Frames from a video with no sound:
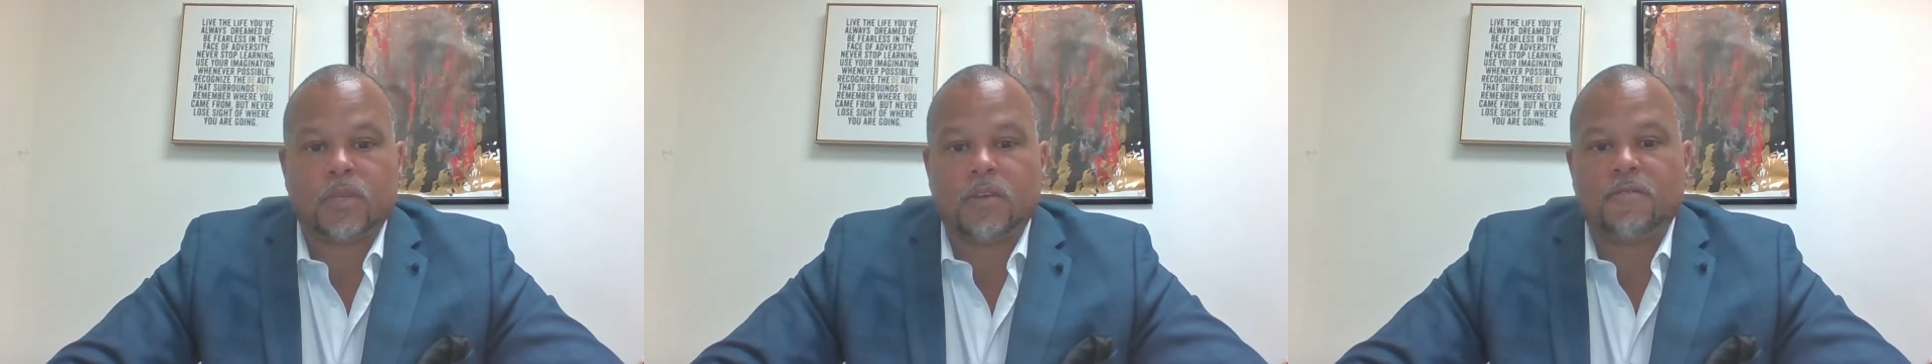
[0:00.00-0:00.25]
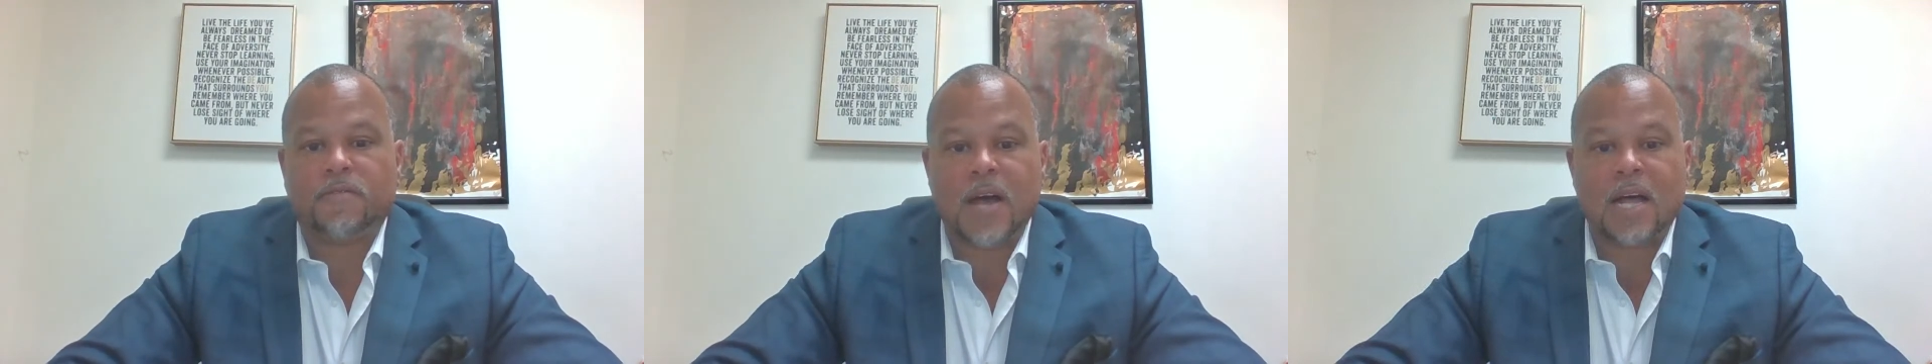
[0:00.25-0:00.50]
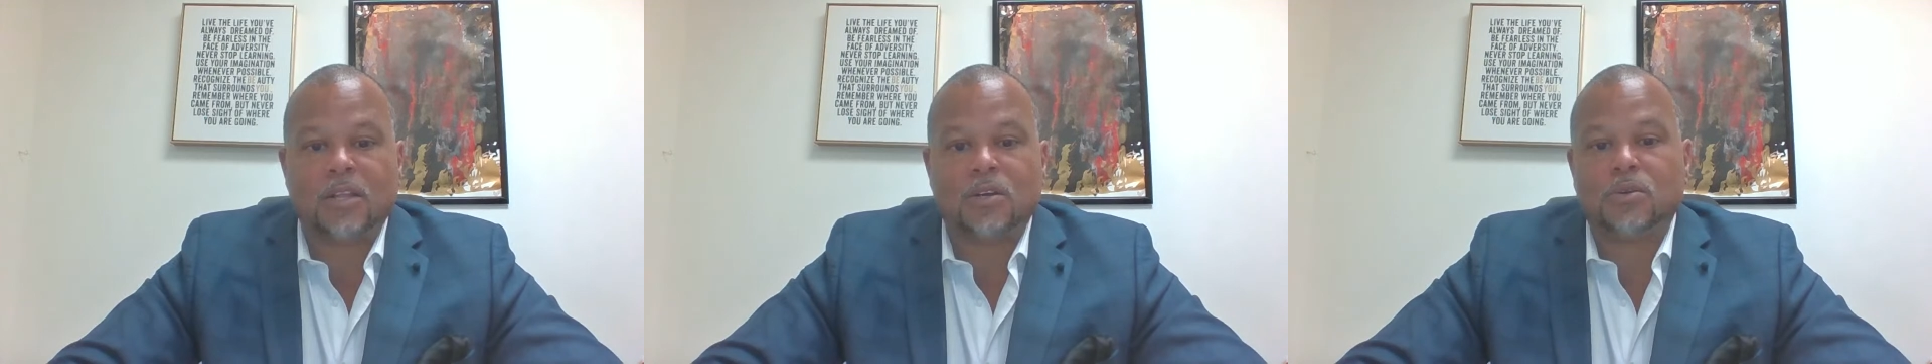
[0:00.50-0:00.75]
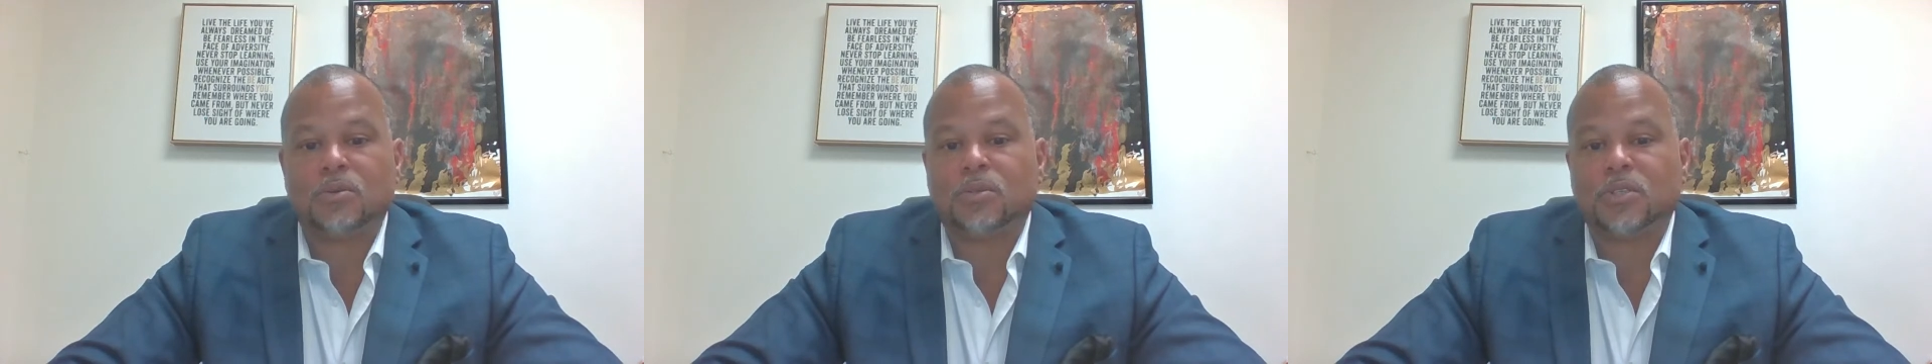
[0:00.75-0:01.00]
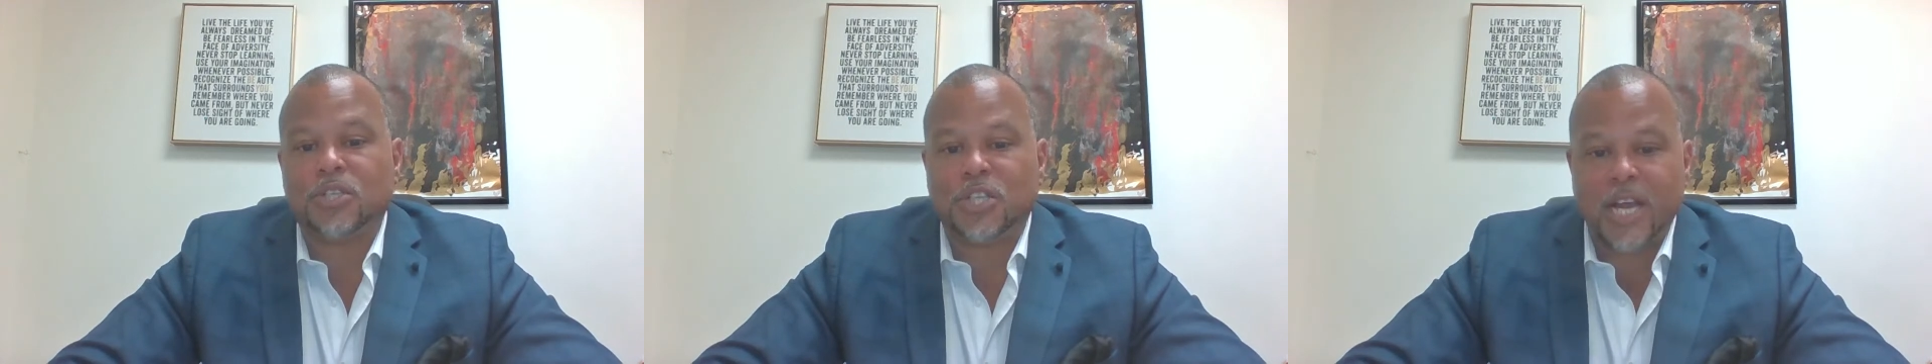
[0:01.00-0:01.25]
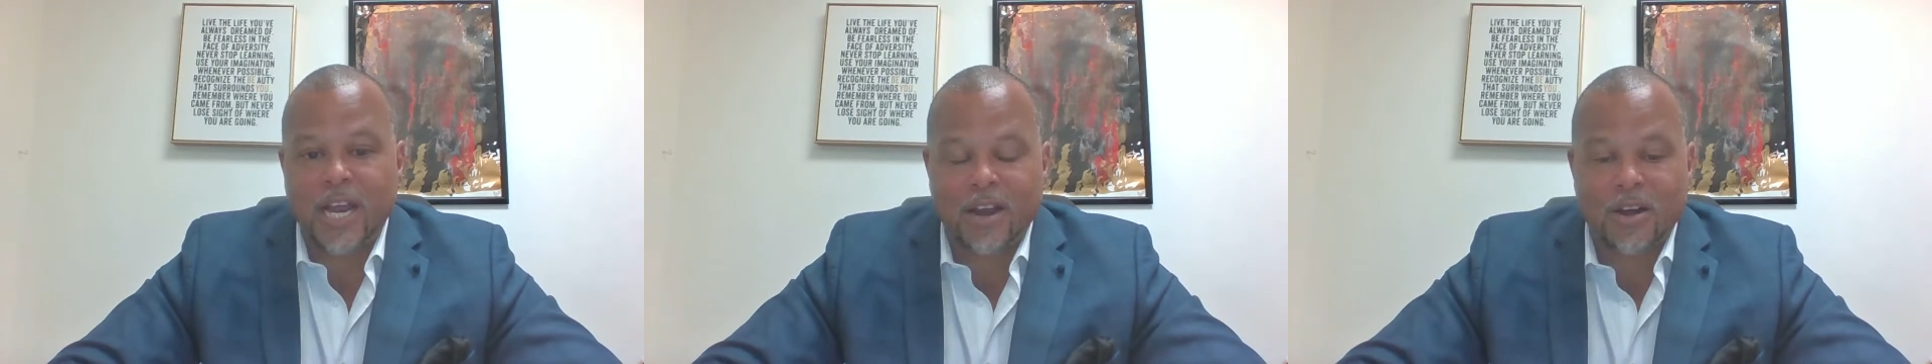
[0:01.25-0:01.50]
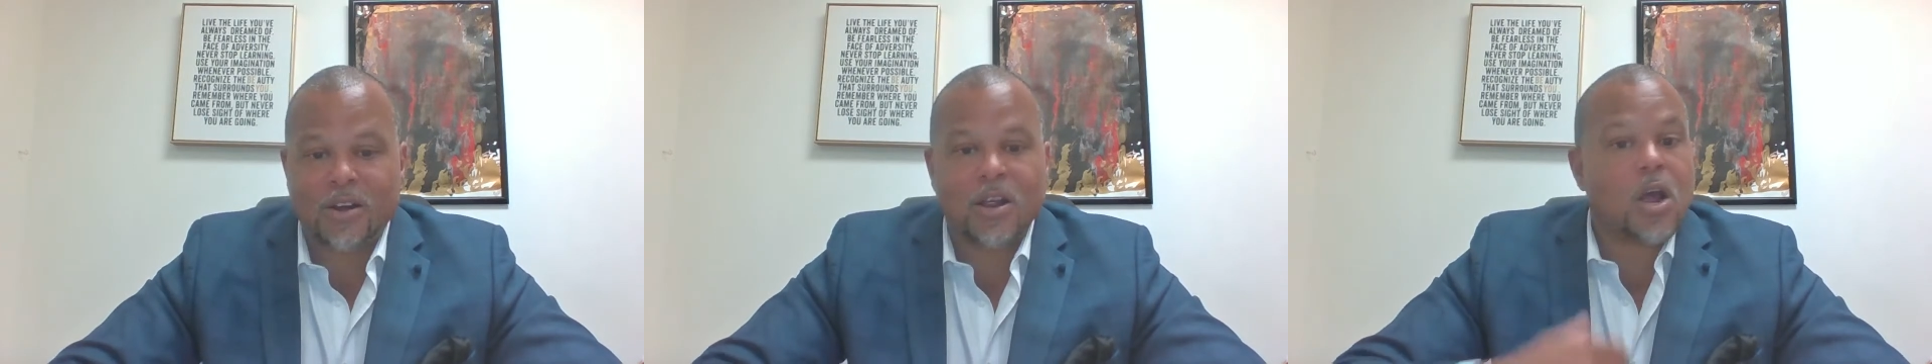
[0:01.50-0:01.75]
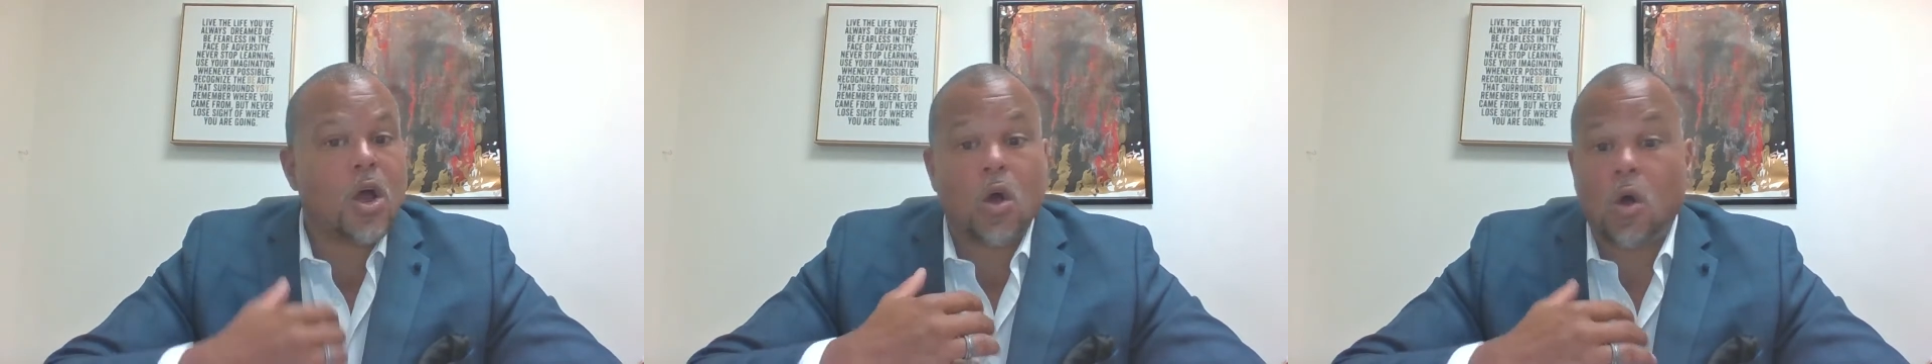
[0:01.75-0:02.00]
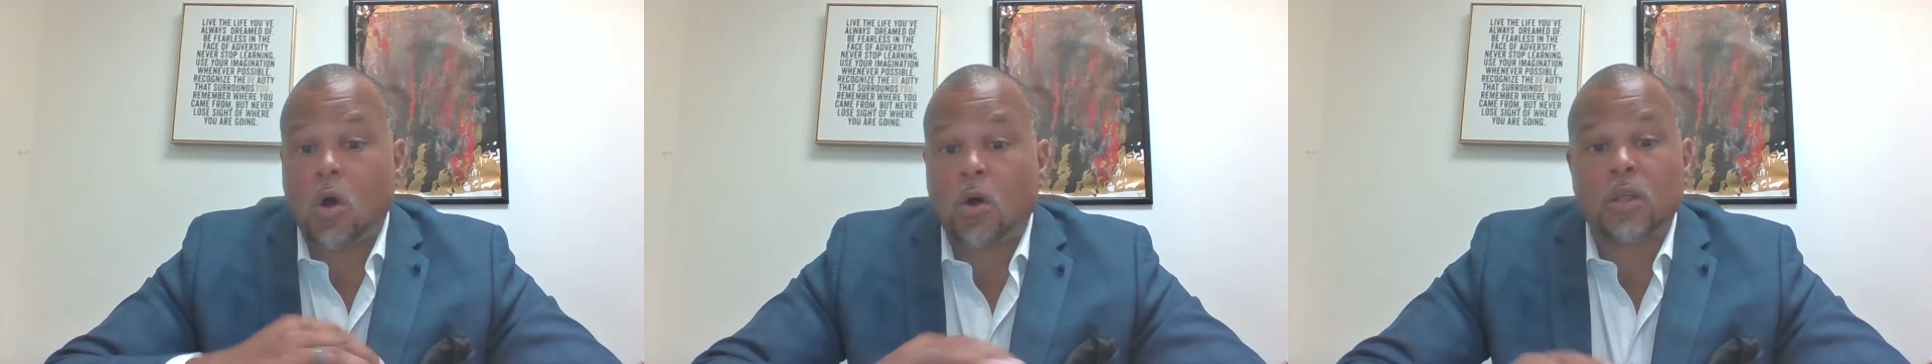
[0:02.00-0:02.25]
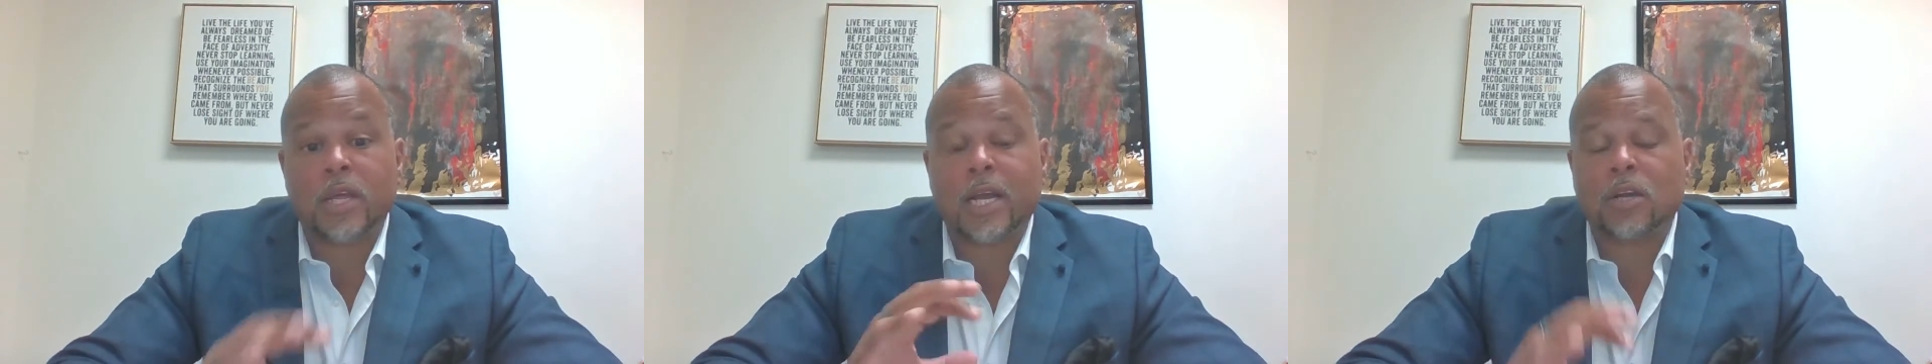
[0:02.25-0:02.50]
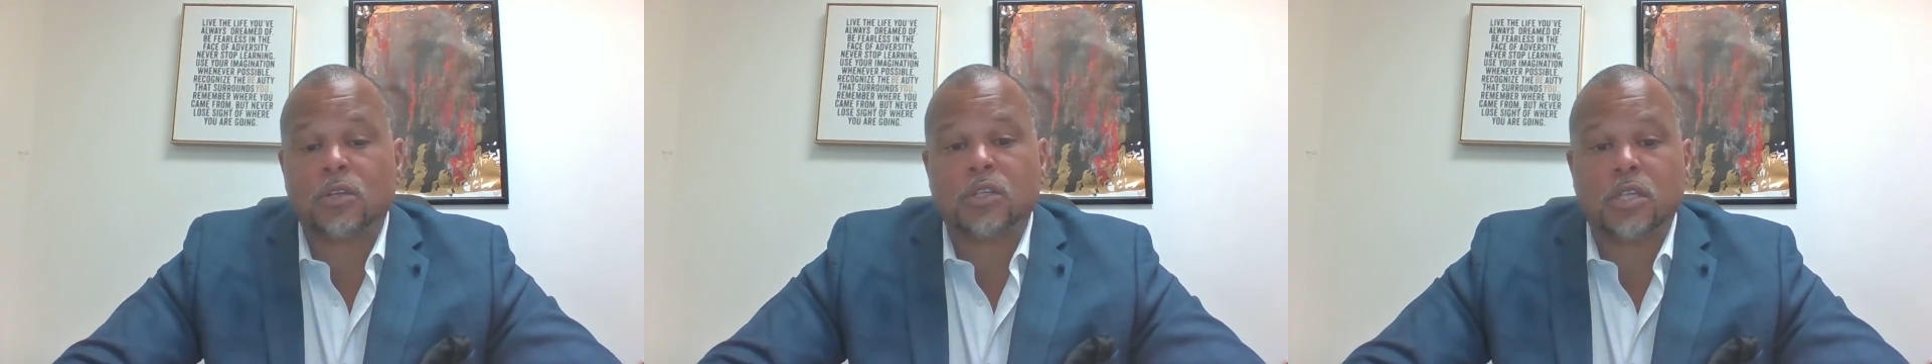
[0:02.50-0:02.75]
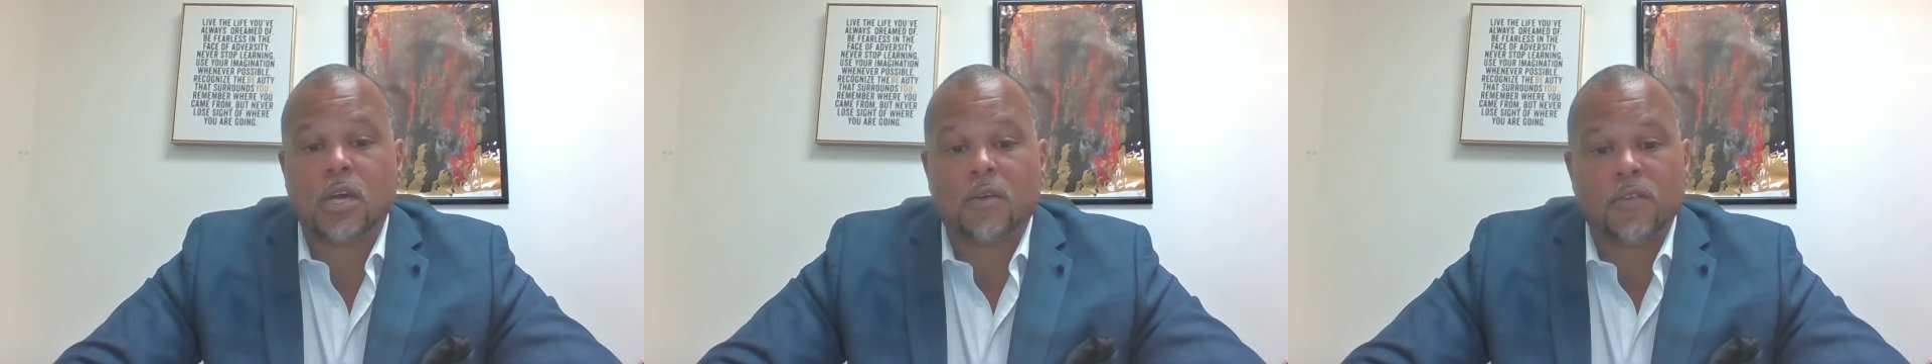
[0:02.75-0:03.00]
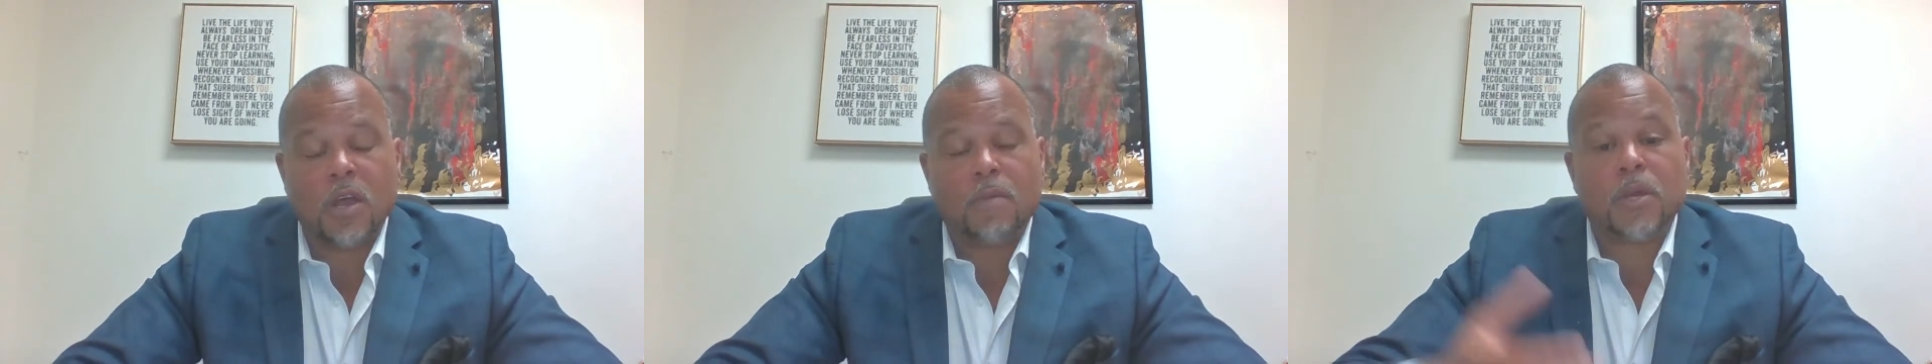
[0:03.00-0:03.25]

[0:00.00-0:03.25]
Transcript: follow, share, all that good stuff,